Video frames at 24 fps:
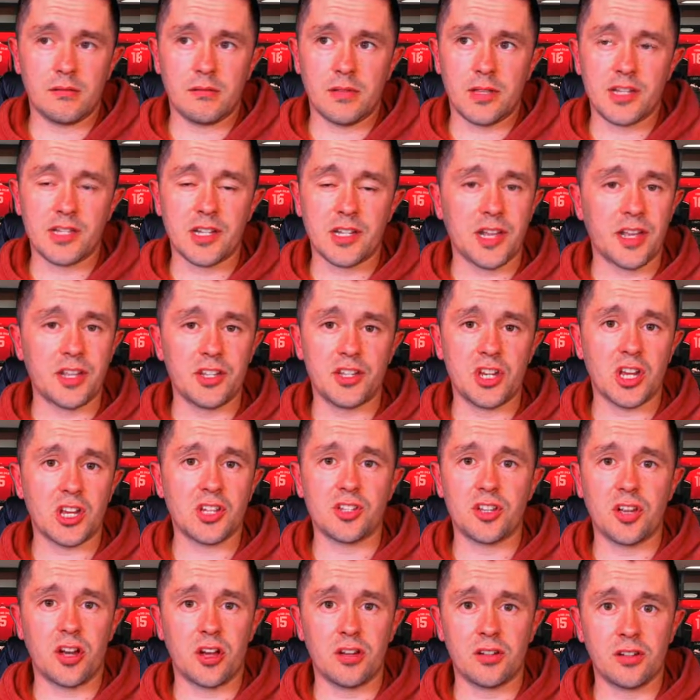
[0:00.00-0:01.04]
like a
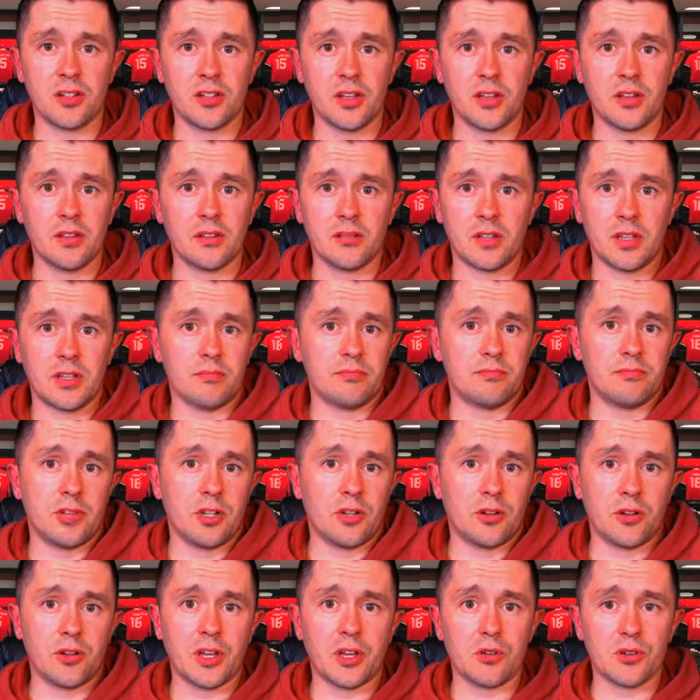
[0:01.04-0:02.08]
jigsaw. He
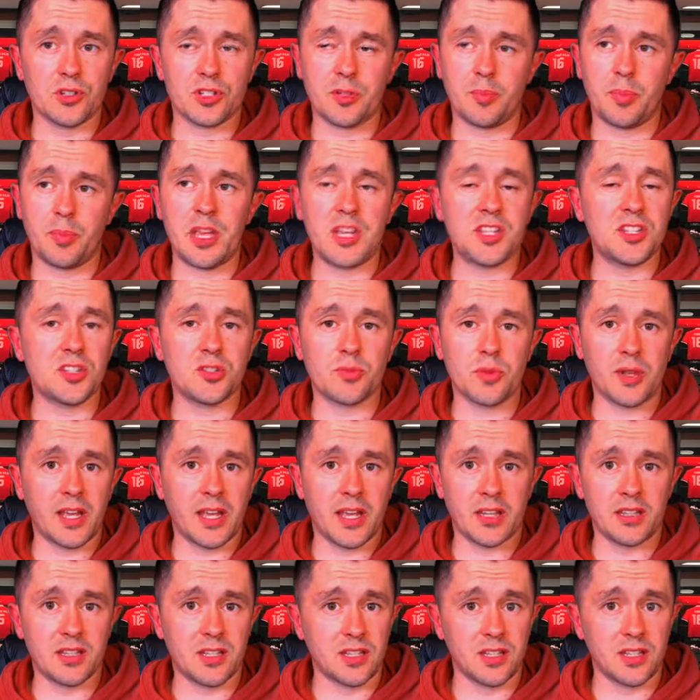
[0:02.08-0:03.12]
goes to pieces when he
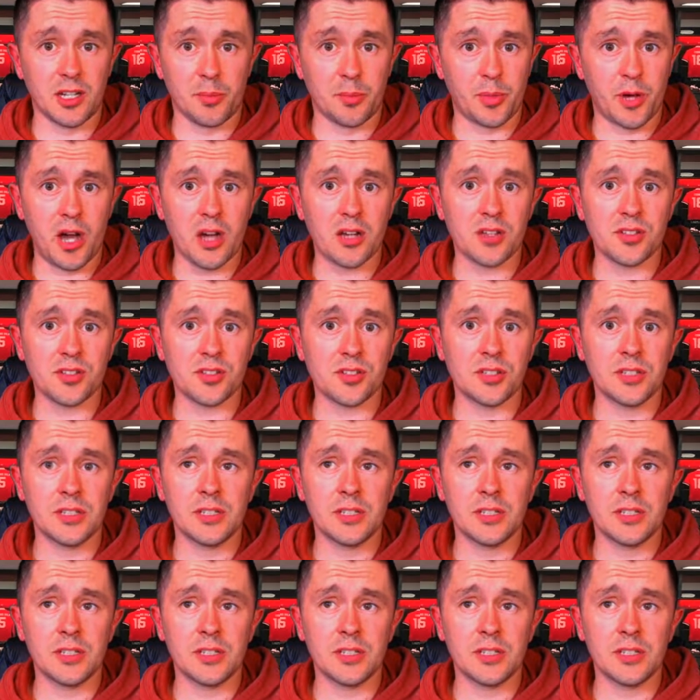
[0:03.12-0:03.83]
gets into the box.